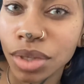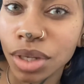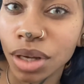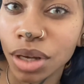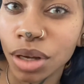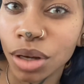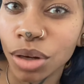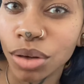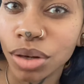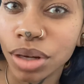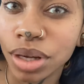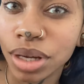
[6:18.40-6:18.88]

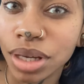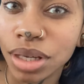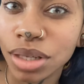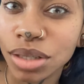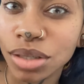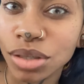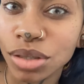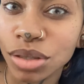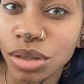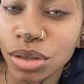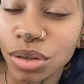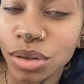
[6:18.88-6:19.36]
Okay,
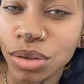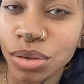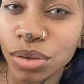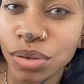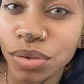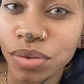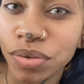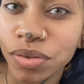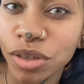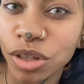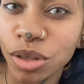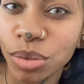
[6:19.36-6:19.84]
so
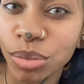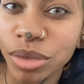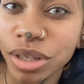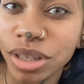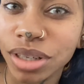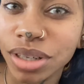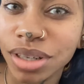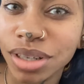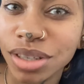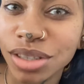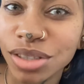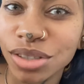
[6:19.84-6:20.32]

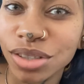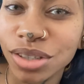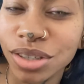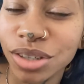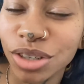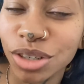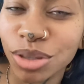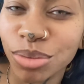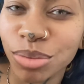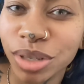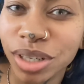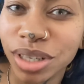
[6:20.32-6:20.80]
filming has
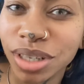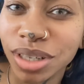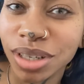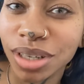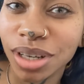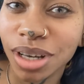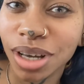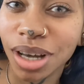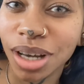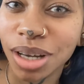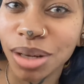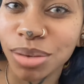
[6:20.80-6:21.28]
triggered me.
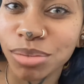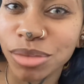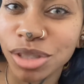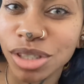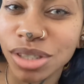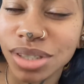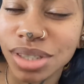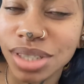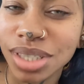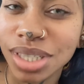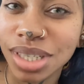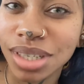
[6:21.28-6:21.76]
I'm
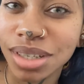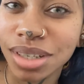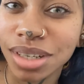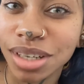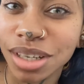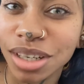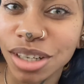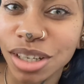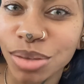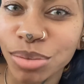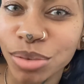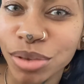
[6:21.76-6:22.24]
just sitting
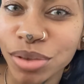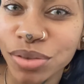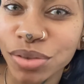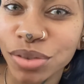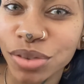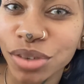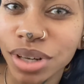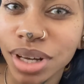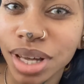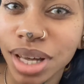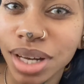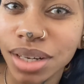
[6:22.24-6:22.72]
here
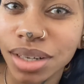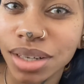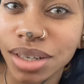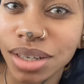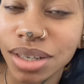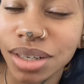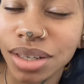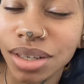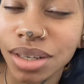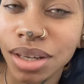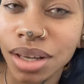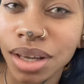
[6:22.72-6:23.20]
before
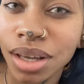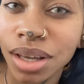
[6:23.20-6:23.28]
editing,